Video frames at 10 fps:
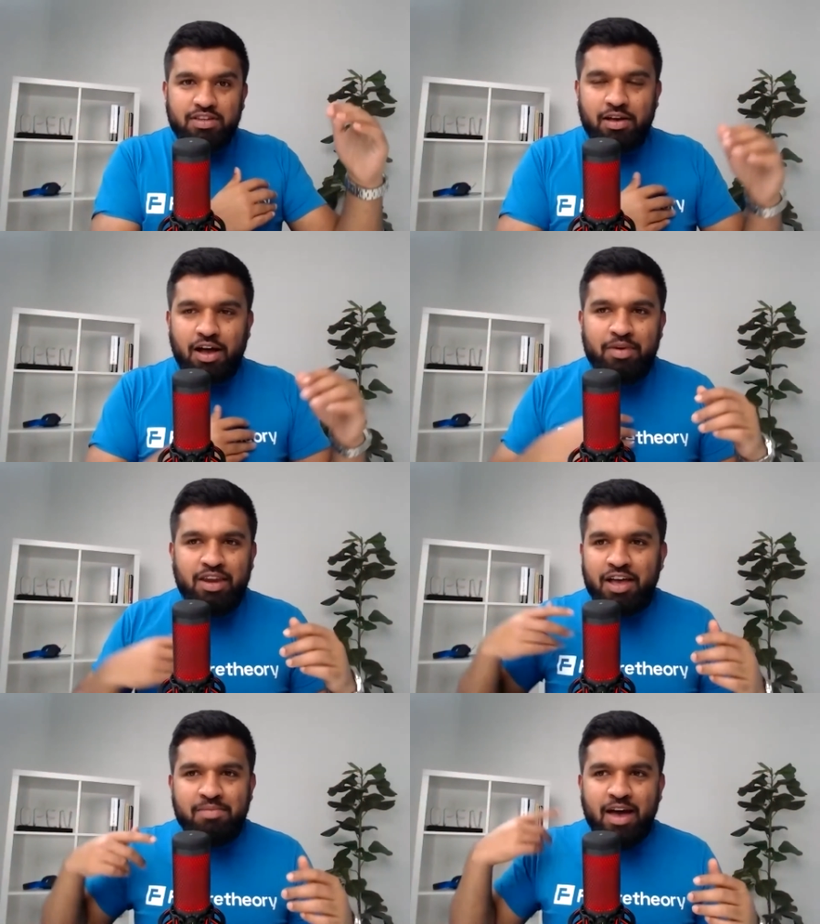I mean,
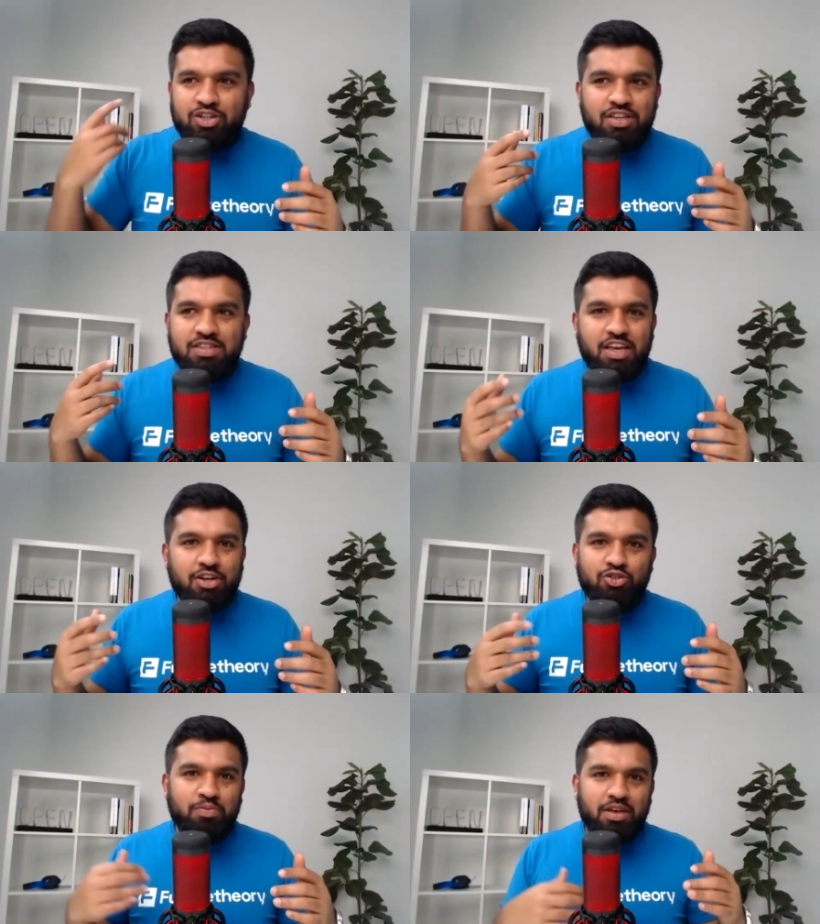I imagine his
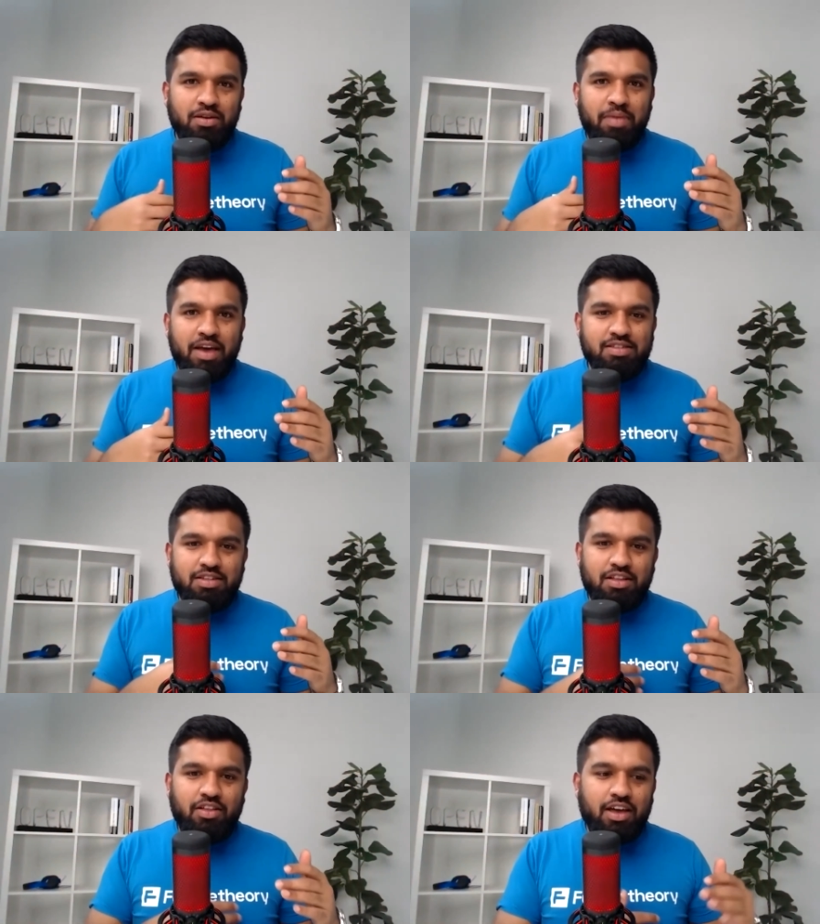schedule being
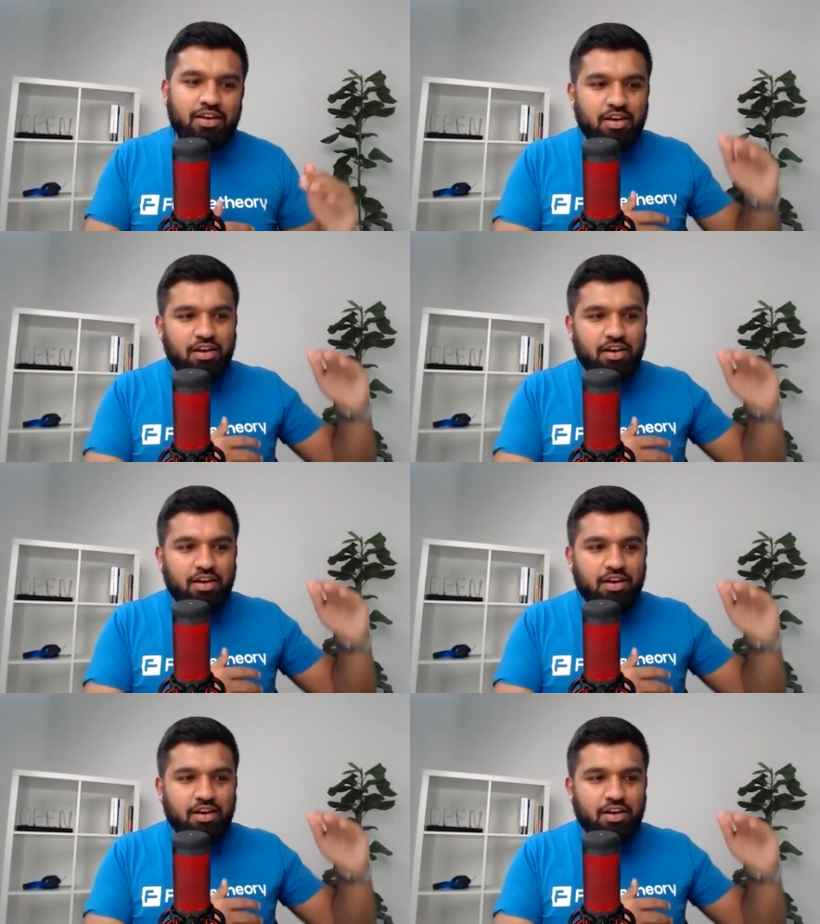basically like,